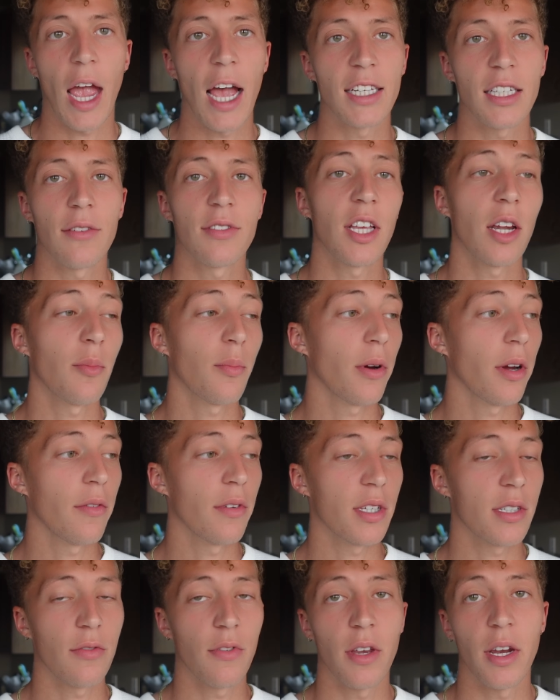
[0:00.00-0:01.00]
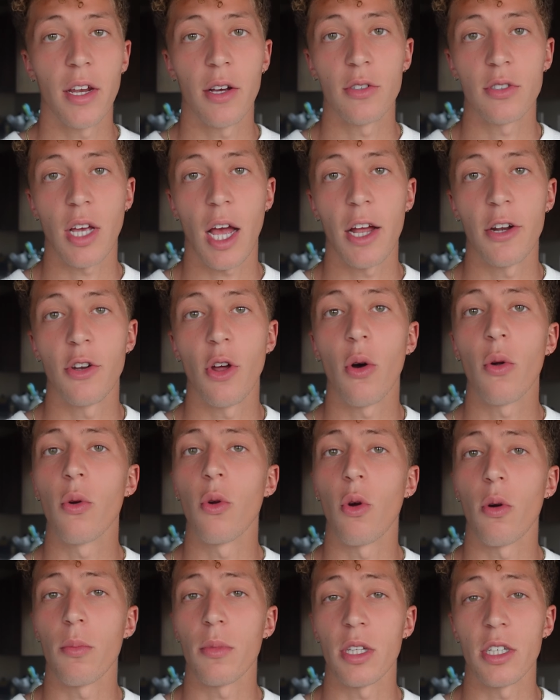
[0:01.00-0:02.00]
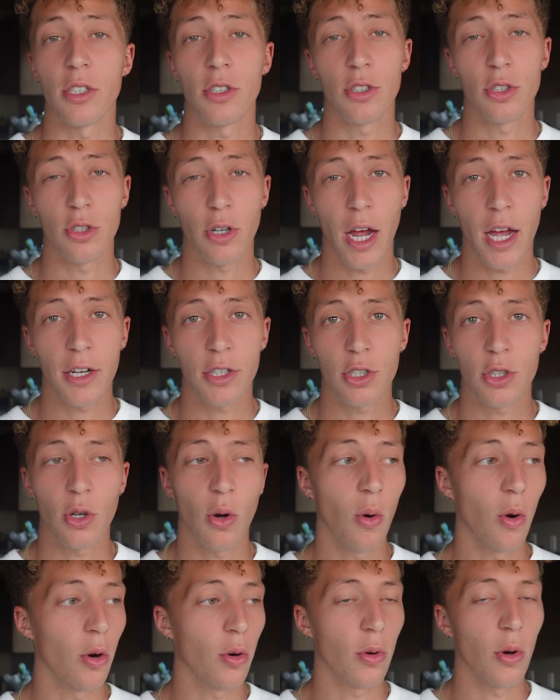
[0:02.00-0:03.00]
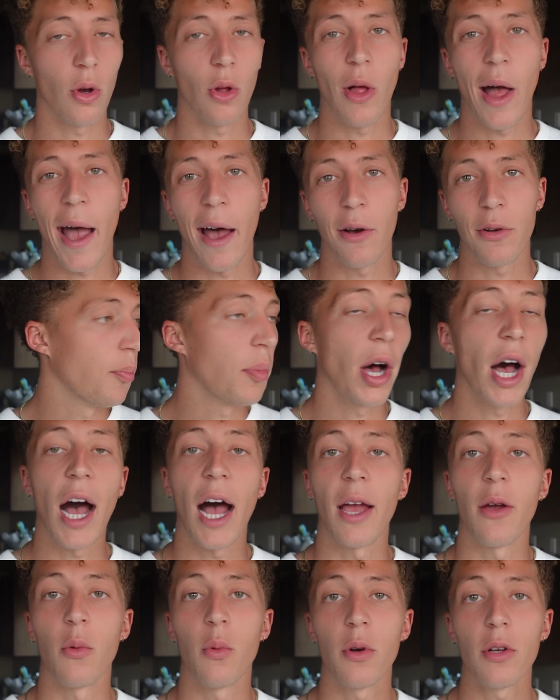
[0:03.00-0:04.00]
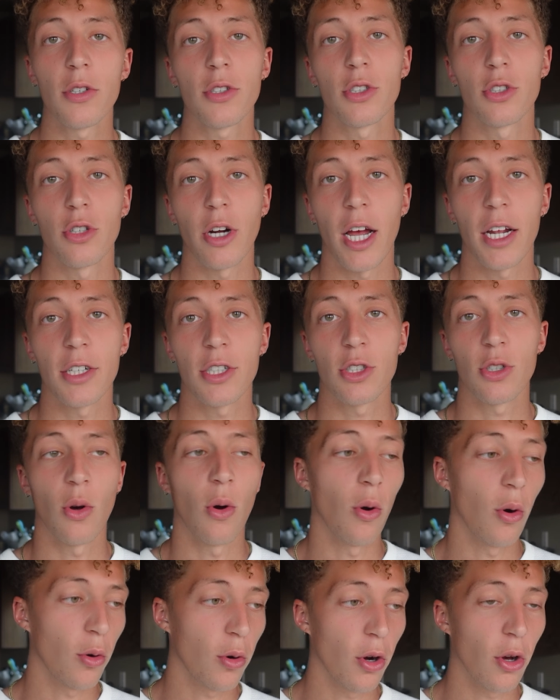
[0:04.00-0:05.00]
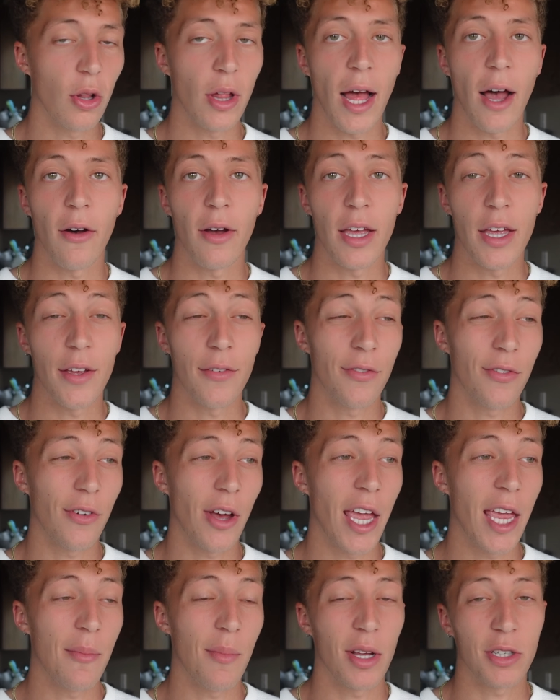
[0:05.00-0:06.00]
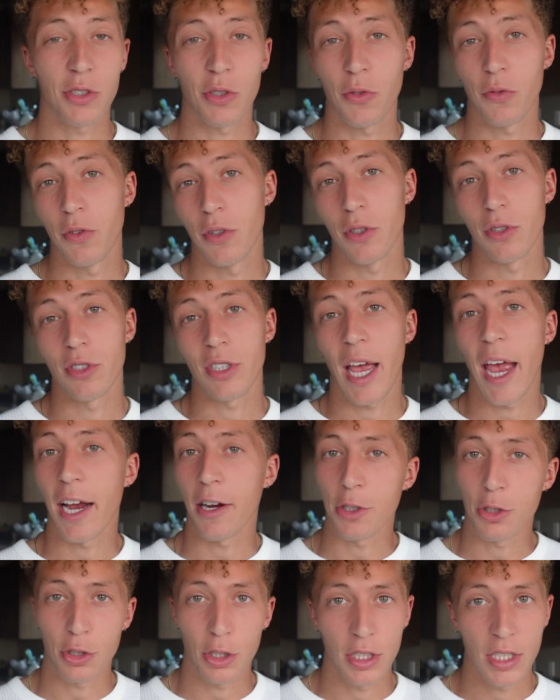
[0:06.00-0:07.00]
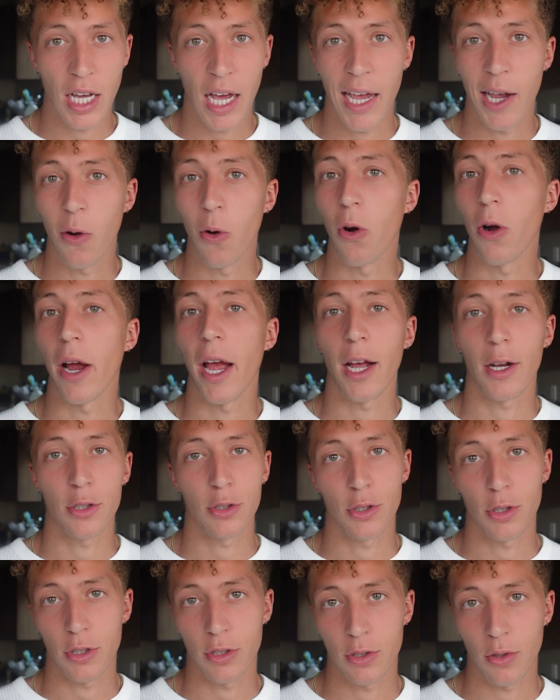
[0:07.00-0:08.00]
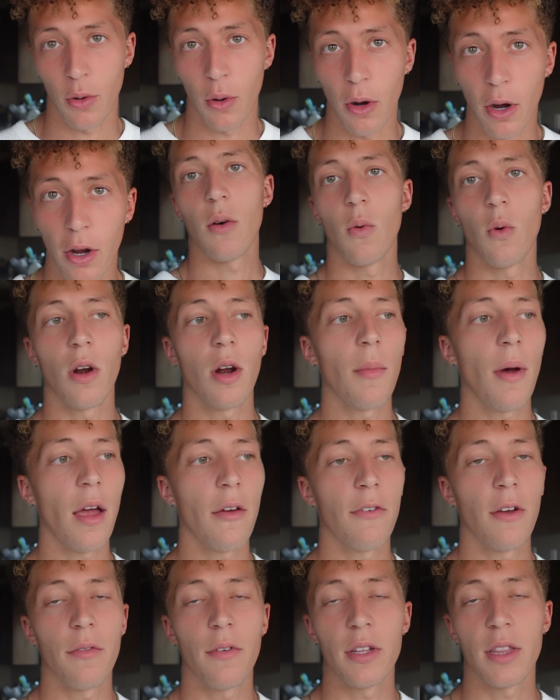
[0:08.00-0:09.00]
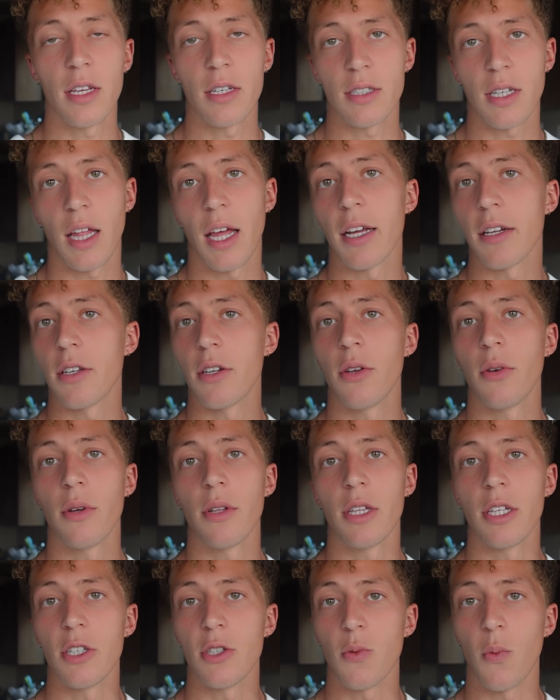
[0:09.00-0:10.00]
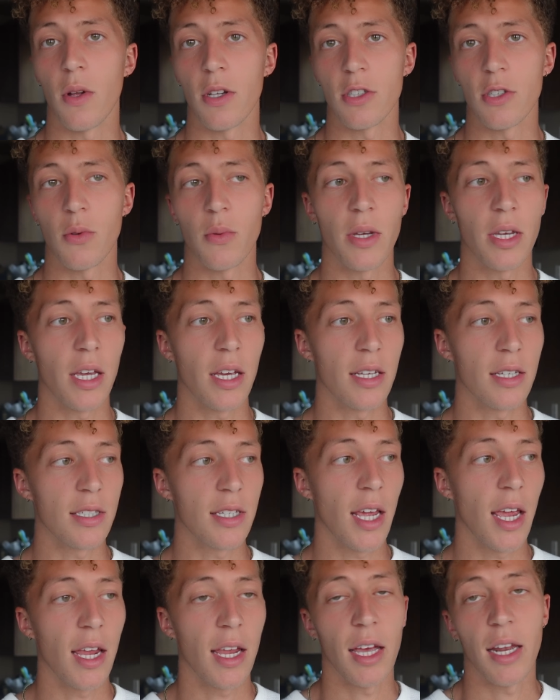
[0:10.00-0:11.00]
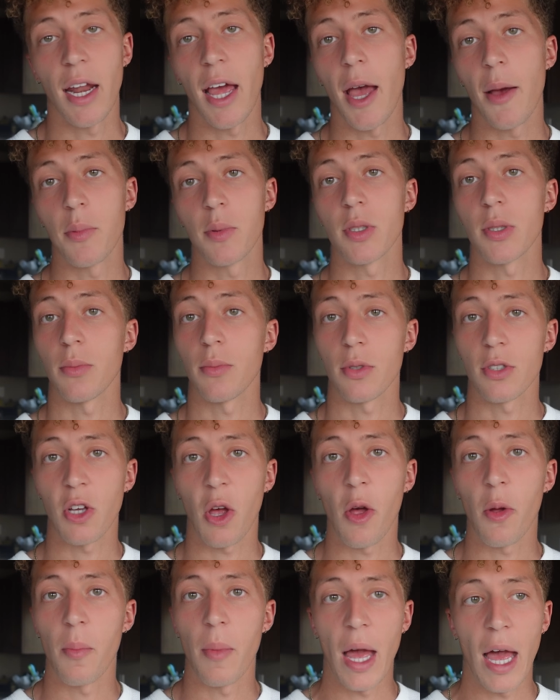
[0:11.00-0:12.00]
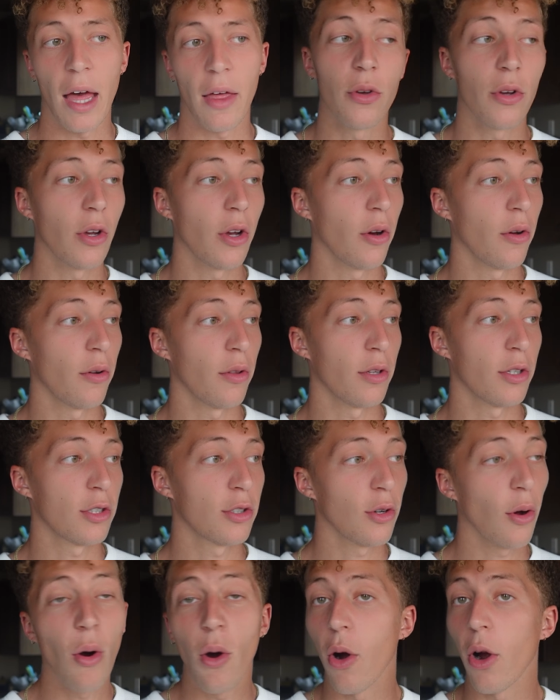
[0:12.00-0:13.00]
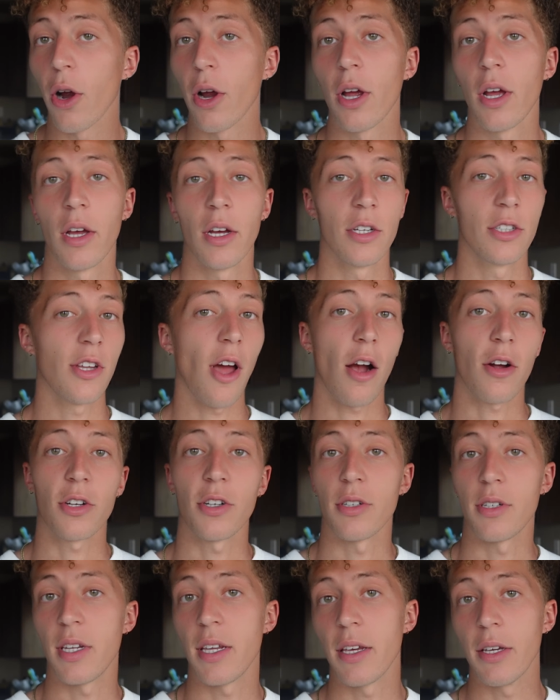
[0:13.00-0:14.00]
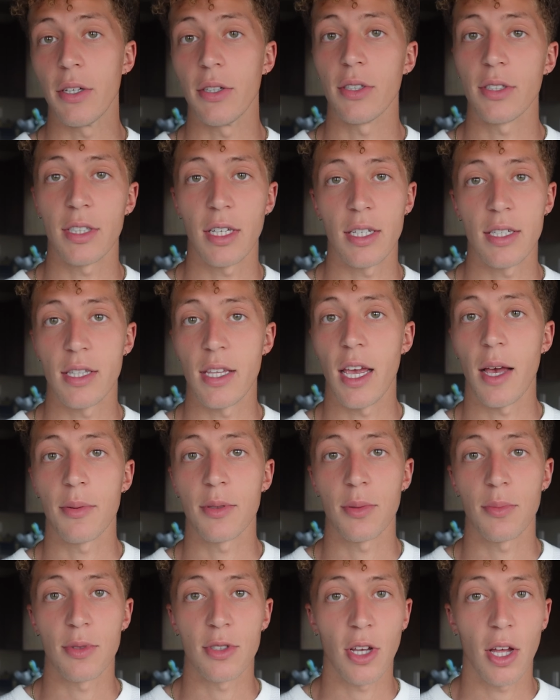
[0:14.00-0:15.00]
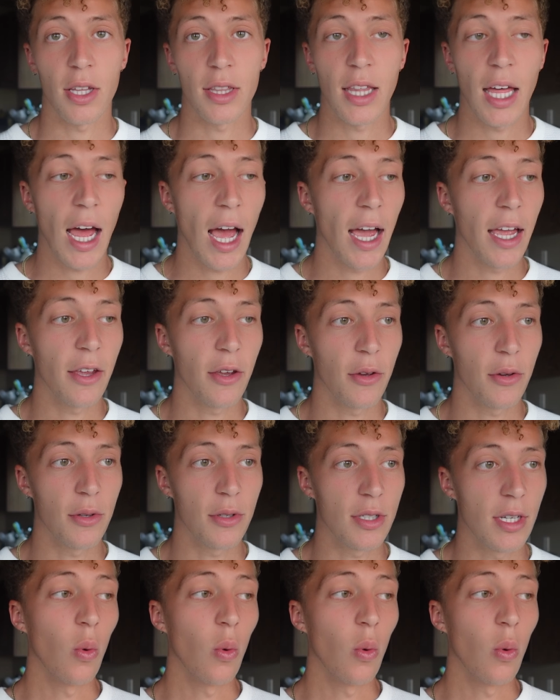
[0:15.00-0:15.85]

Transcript: As I've said in previous videos, I don't normally stretch or roll out, but I will stretch or roll out if a muscle feels extra tight or extra sore. One of my favorite things I like to do at least once a week is take an Epsom salt bath. You can go to the store. Dr. Teal's is the Epsom salt that I use.